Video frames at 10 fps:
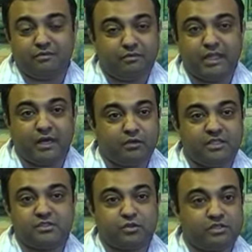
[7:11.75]
Without
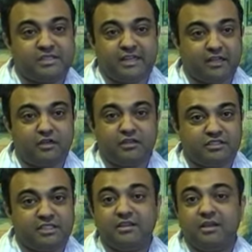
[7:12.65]
these tools and
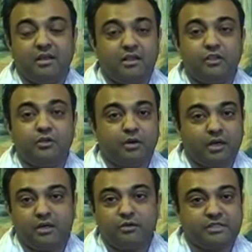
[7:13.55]
technology, you
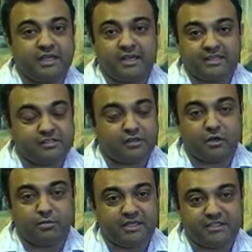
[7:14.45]
are losing against your
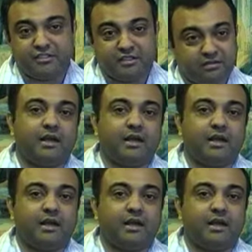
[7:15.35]
competition.